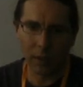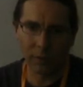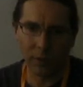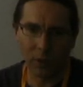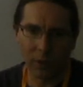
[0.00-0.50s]

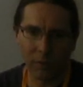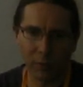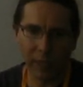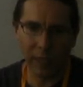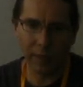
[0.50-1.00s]
So
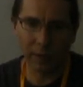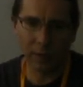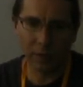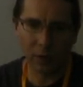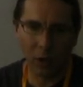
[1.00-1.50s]
if we
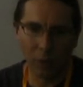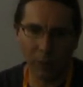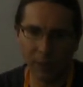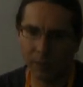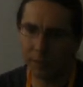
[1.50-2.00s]

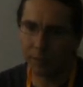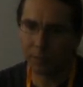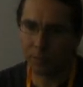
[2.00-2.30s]
open